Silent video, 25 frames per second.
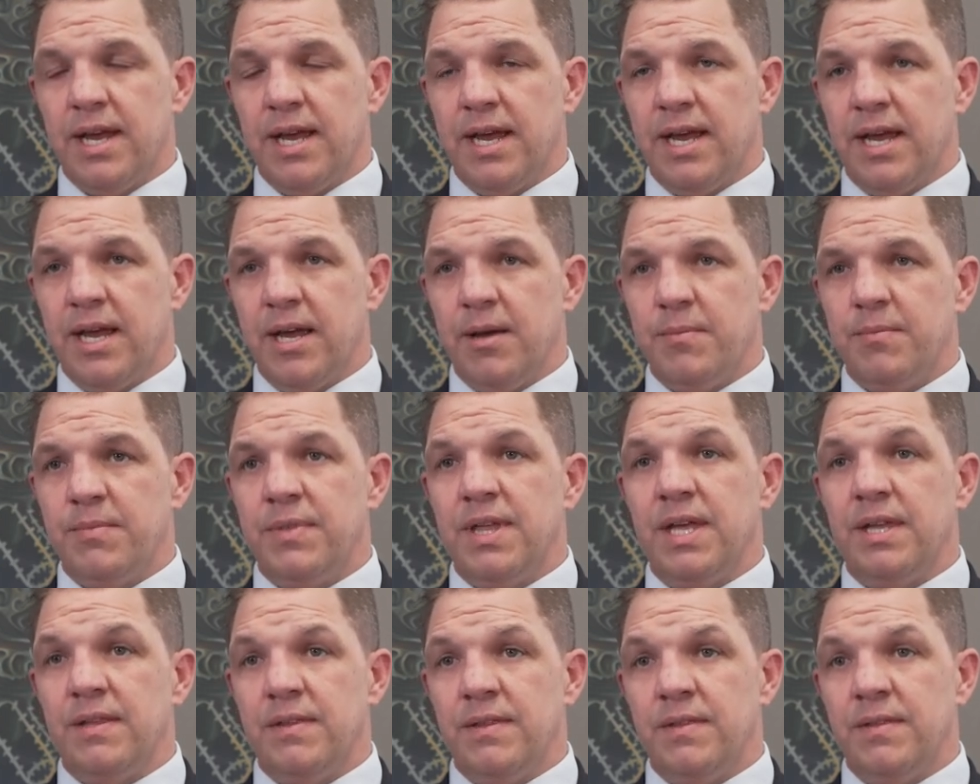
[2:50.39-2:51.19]

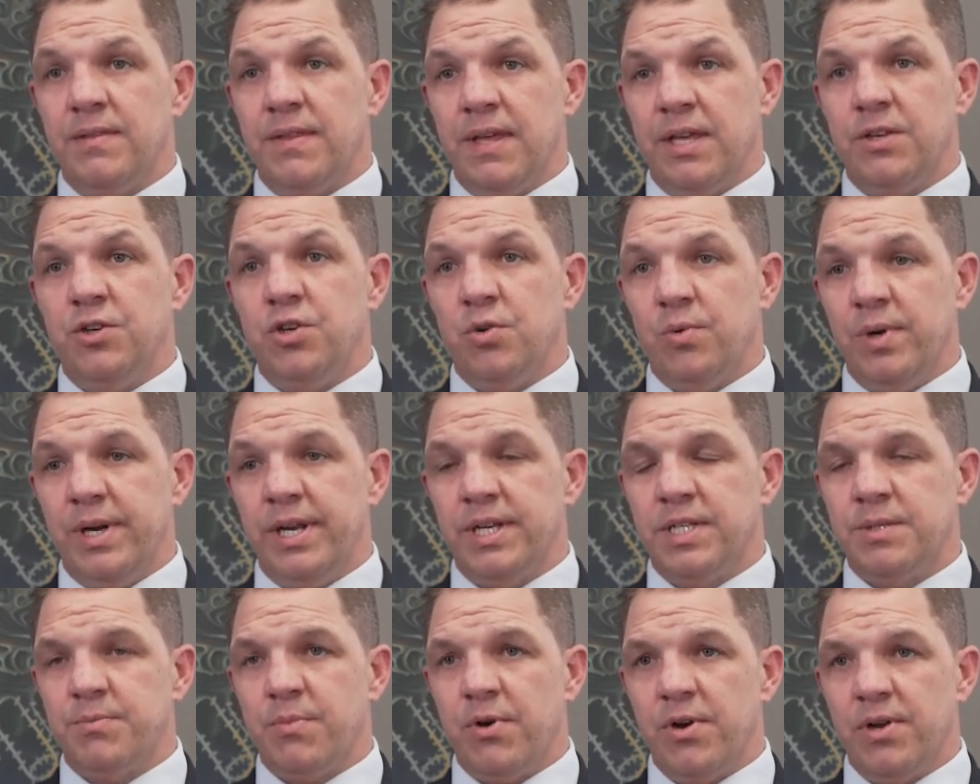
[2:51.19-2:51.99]
that you will
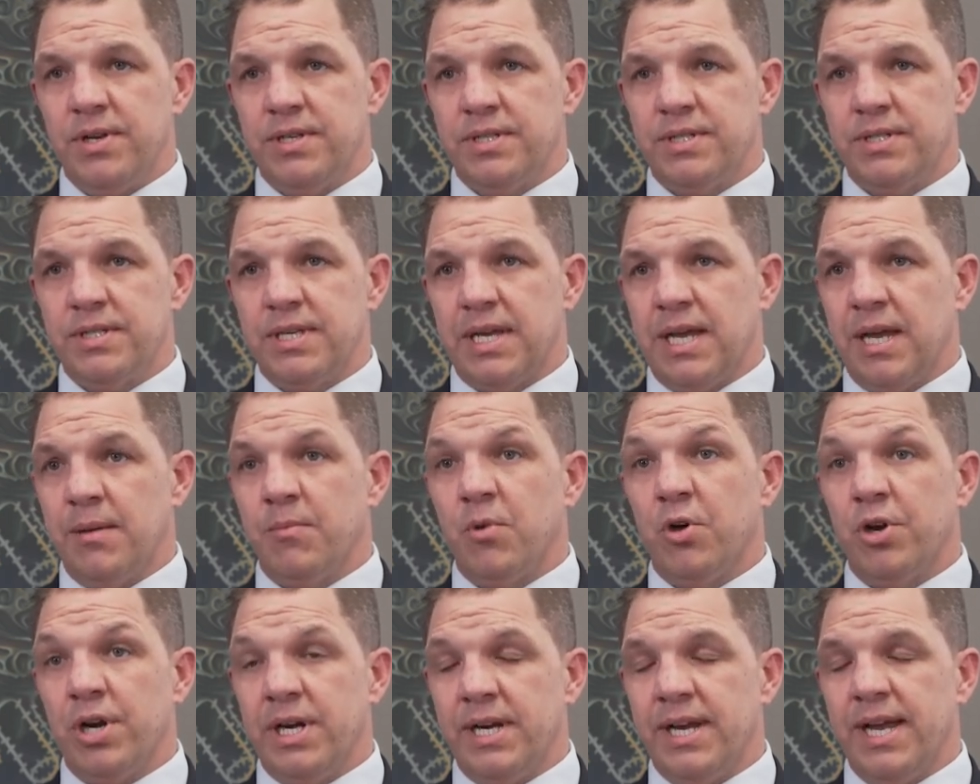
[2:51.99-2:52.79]
experience
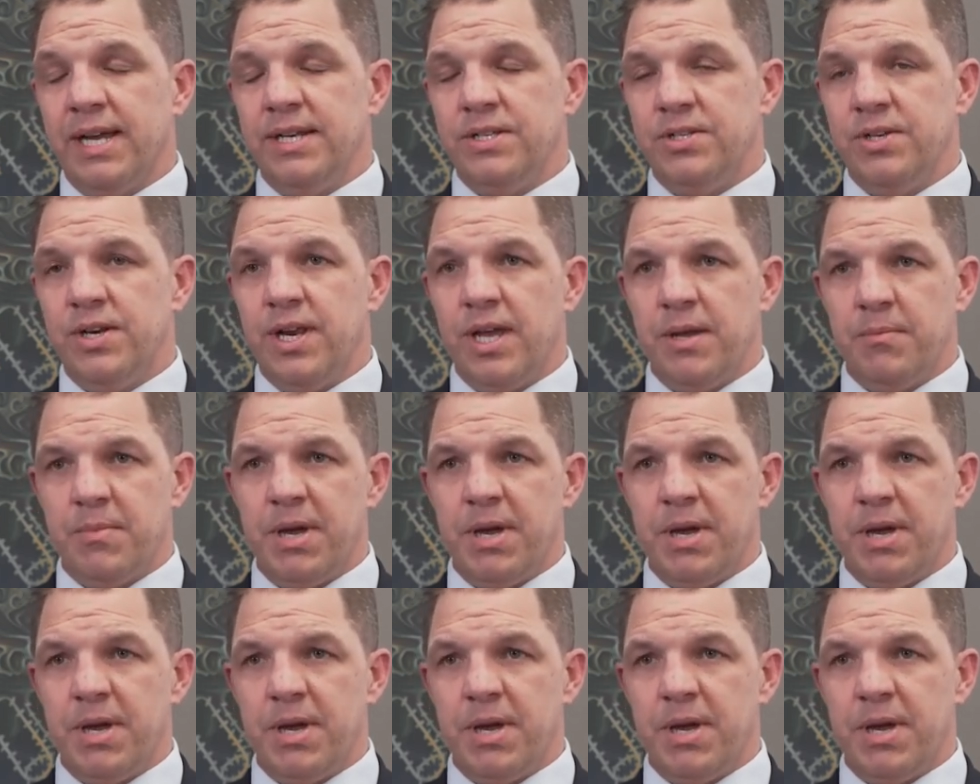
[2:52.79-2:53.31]
on a day-to-day